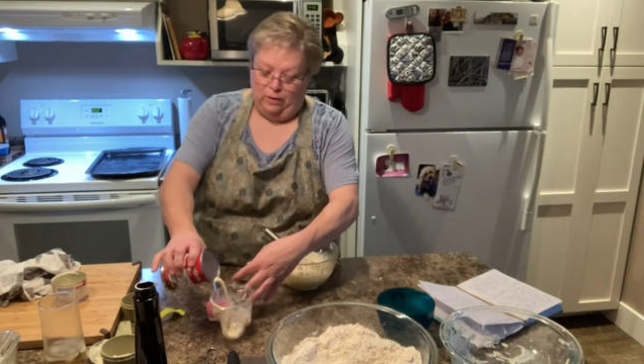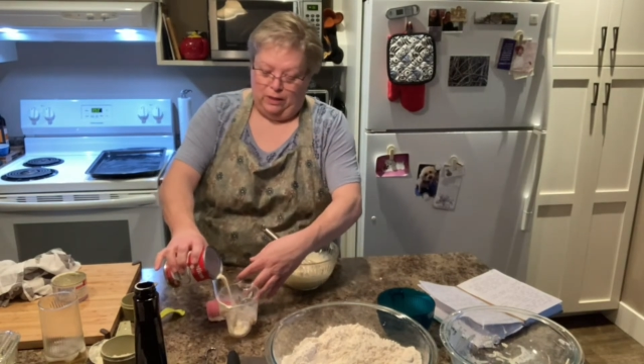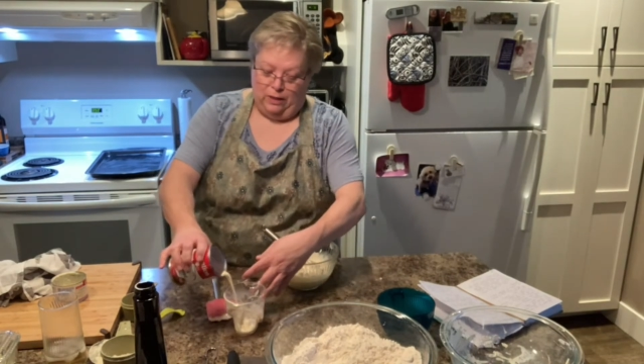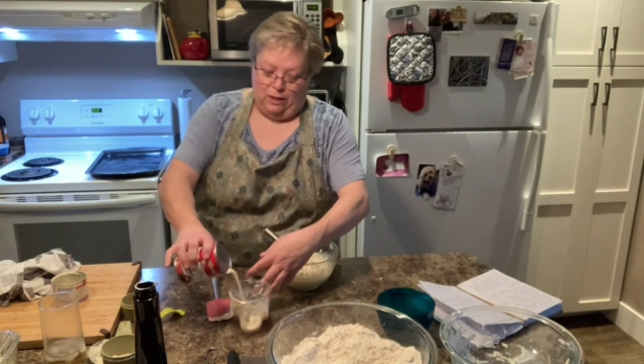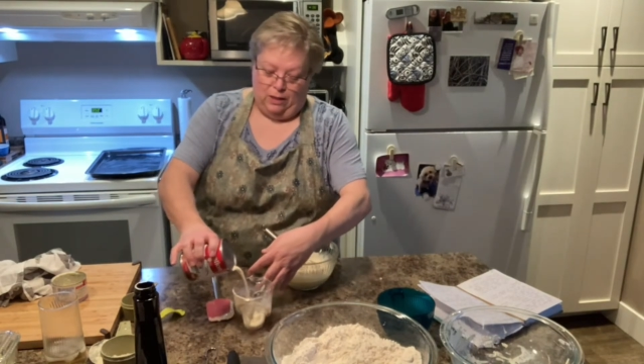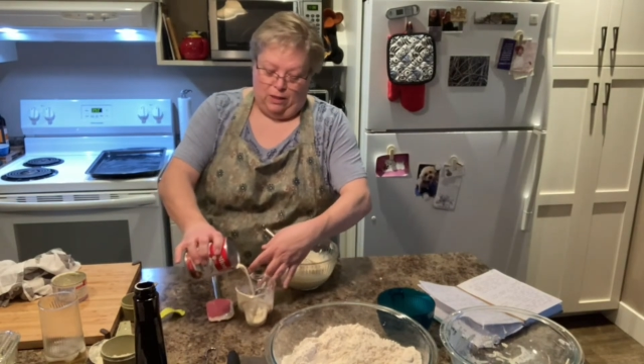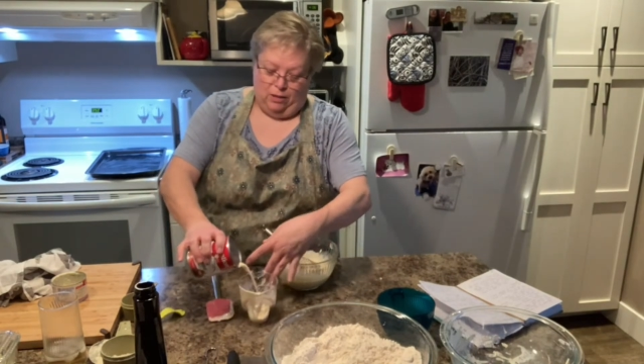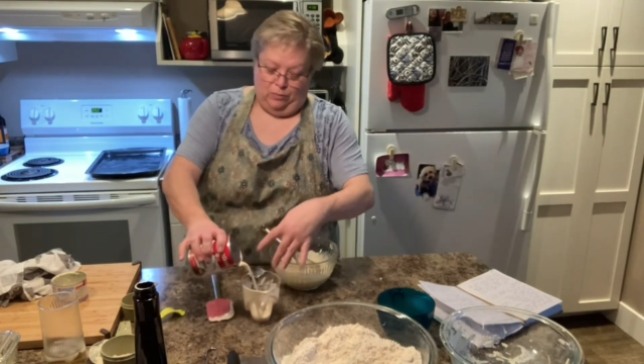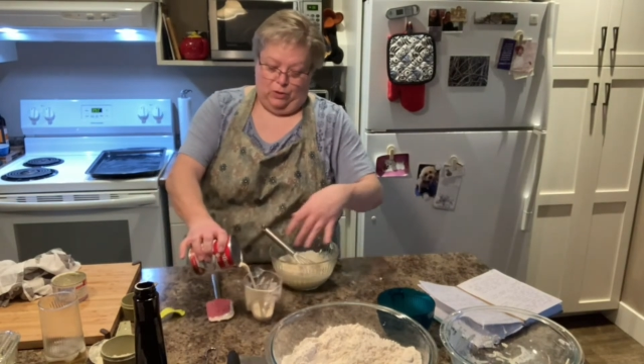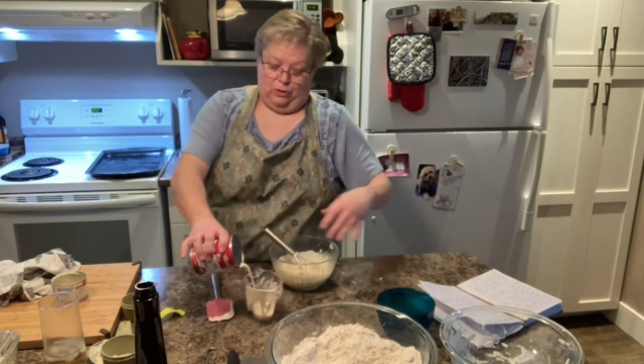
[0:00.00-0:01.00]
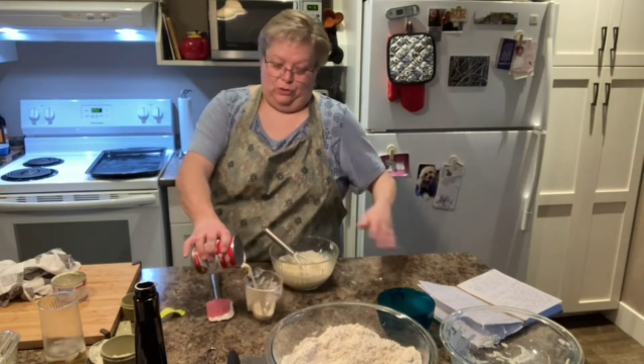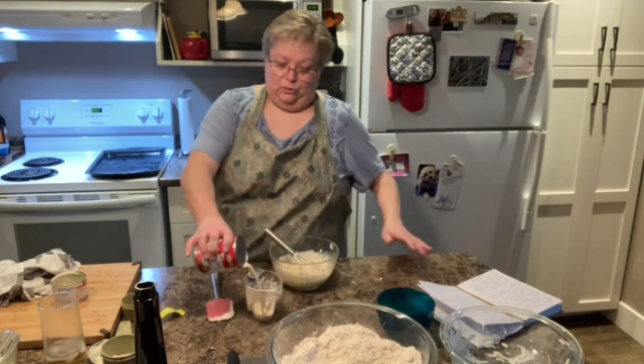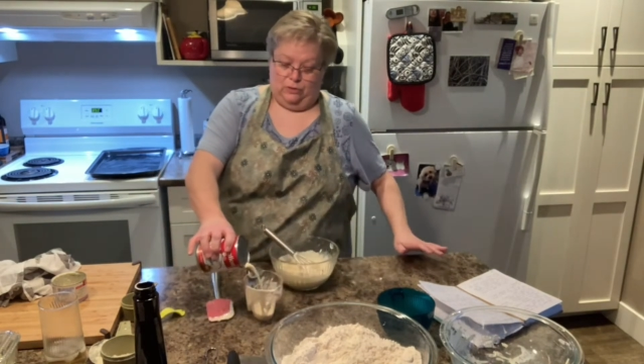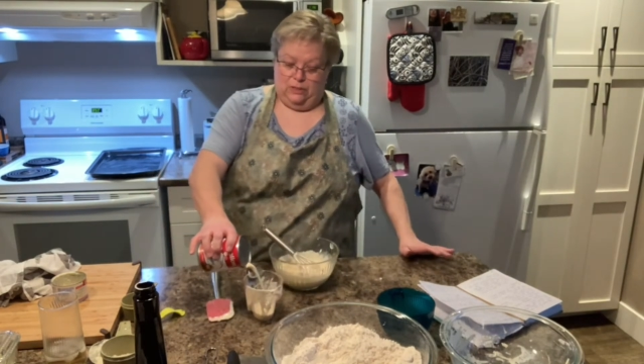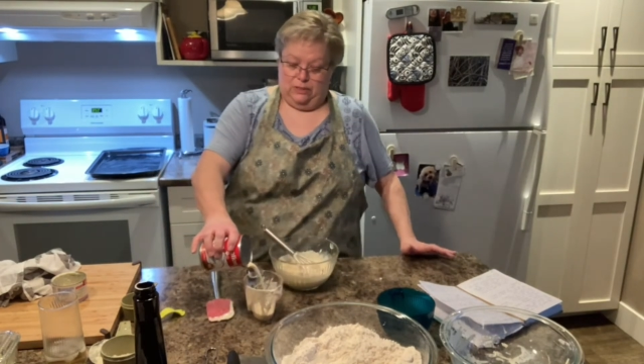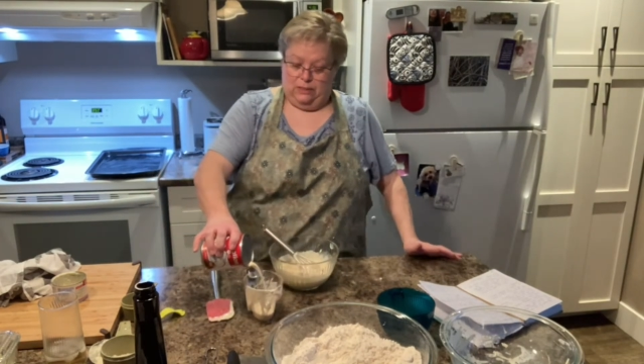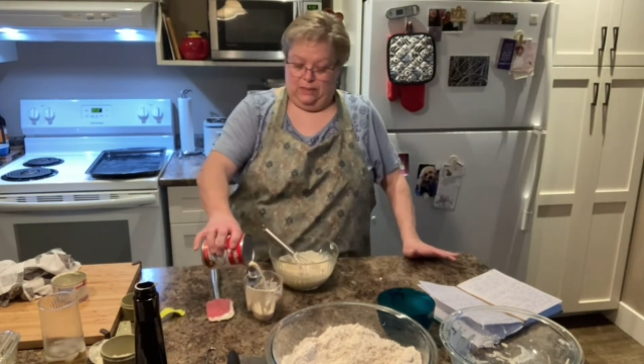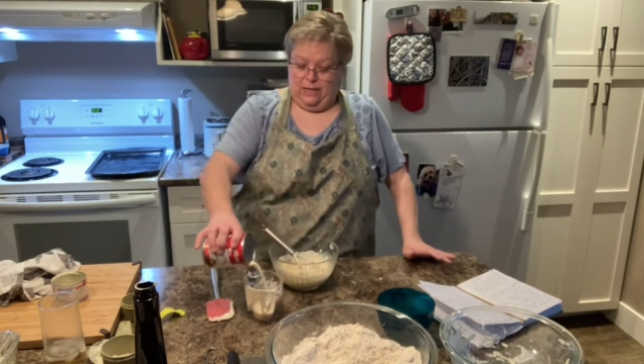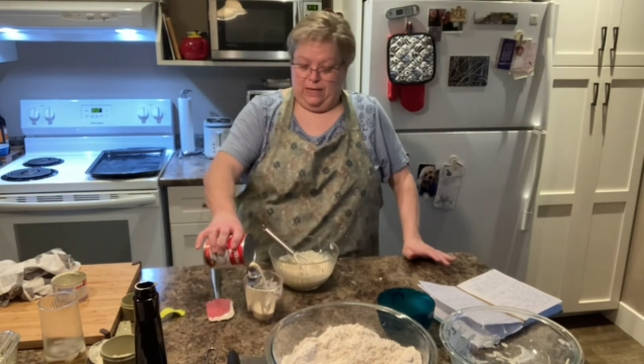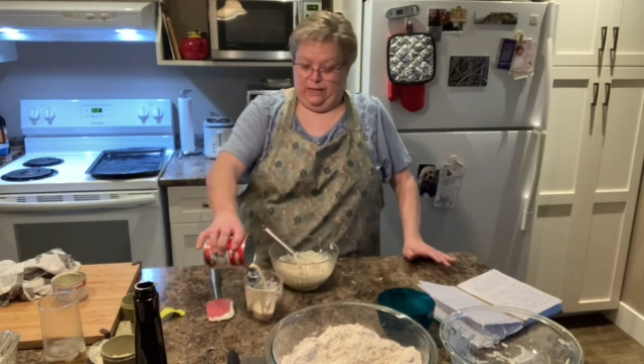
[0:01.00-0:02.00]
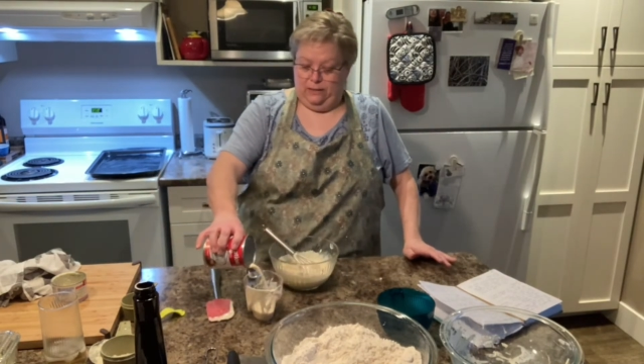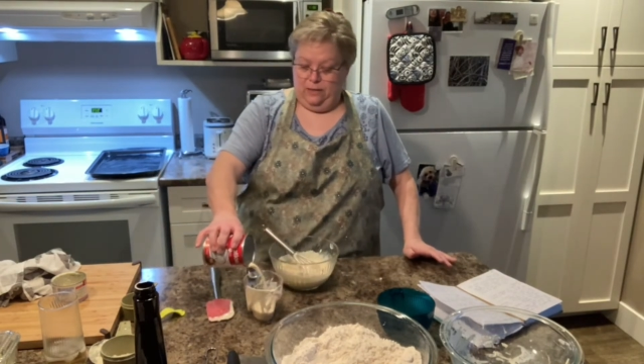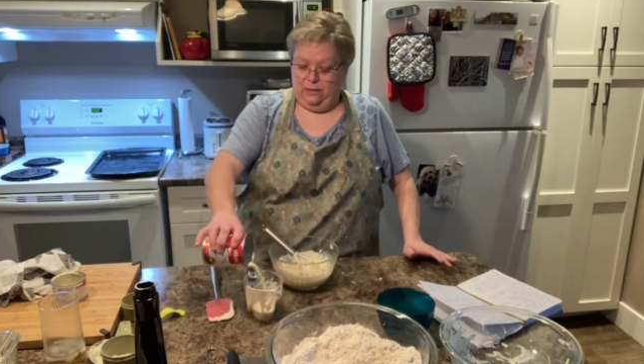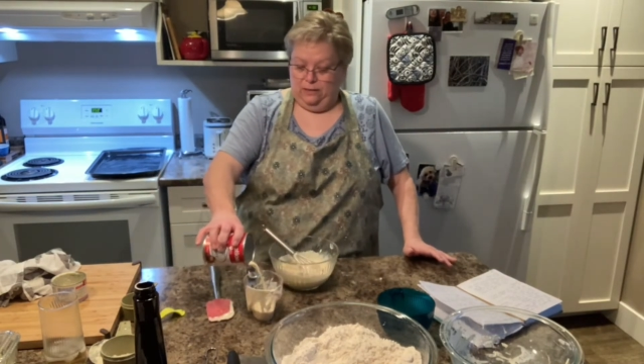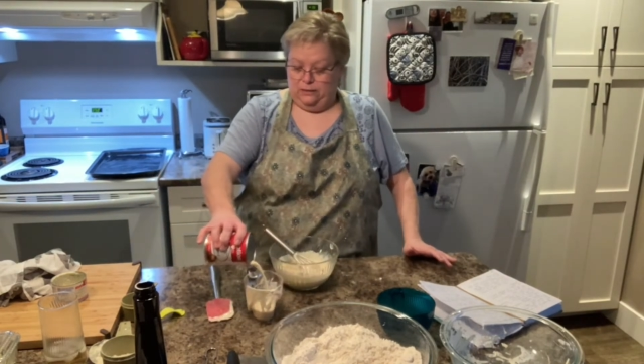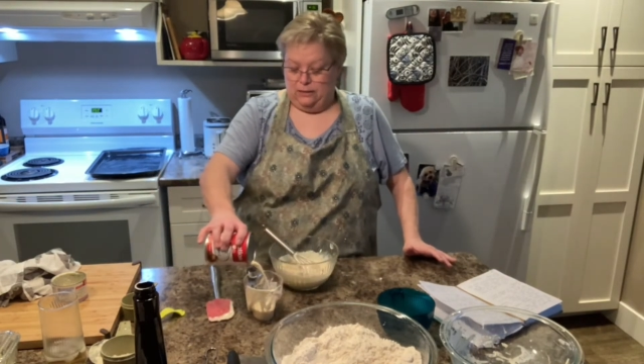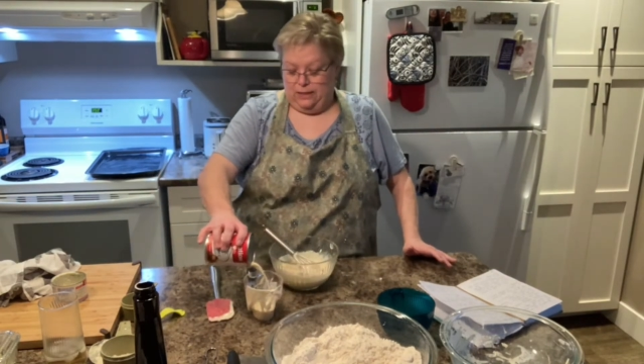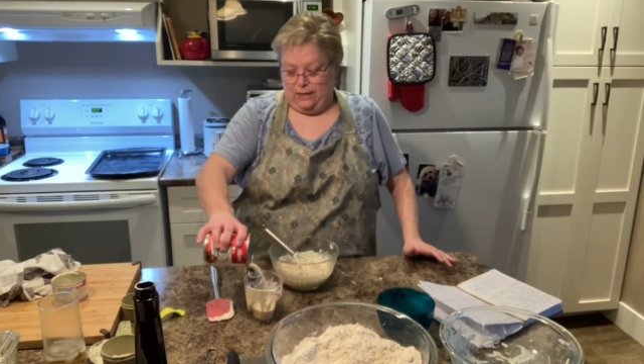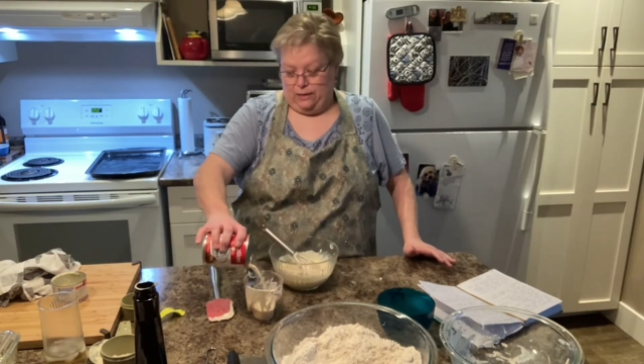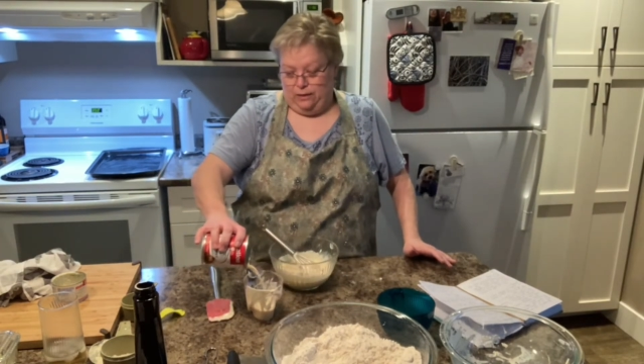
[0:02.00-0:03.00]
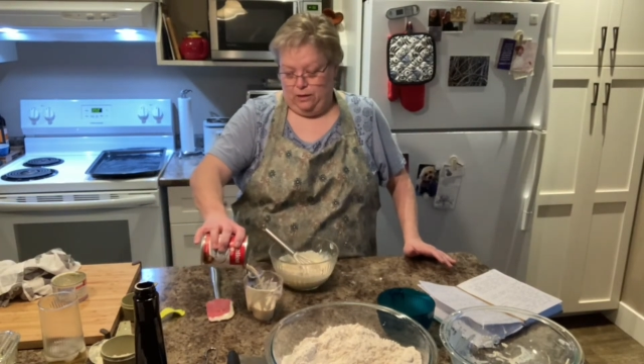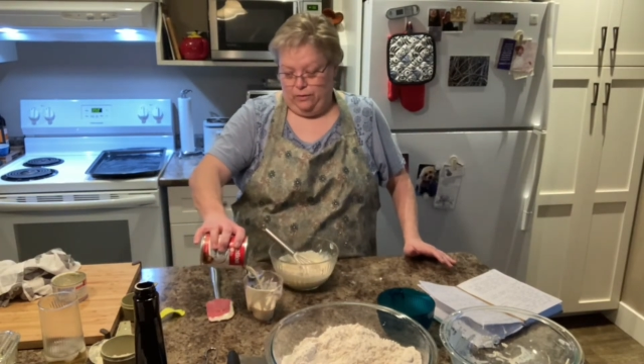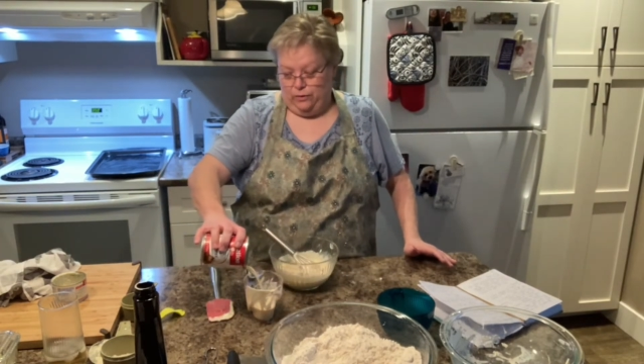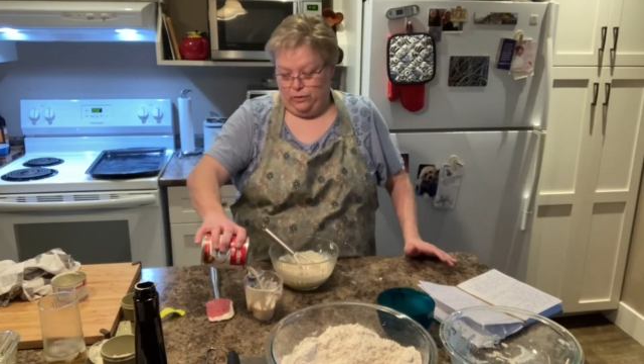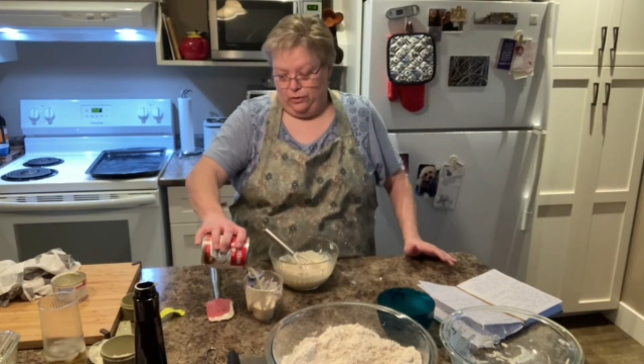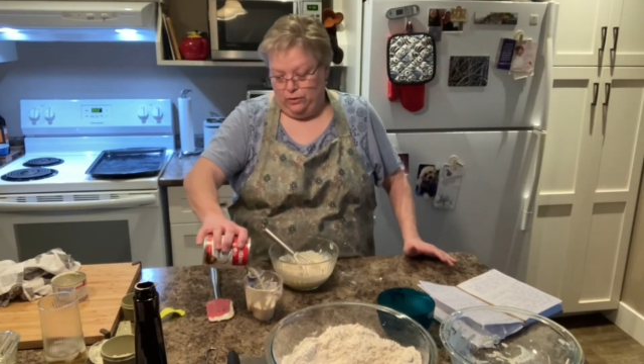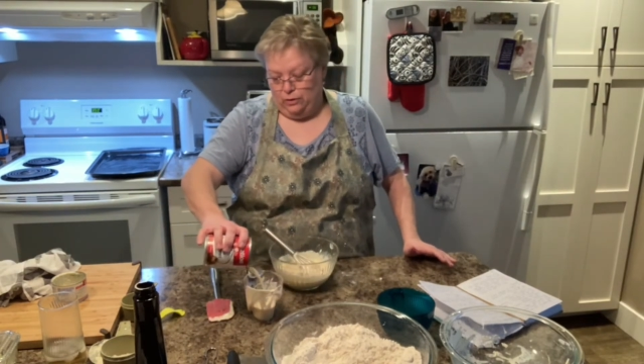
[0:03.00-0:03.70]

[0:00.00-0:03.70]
I'm going to use this again to get another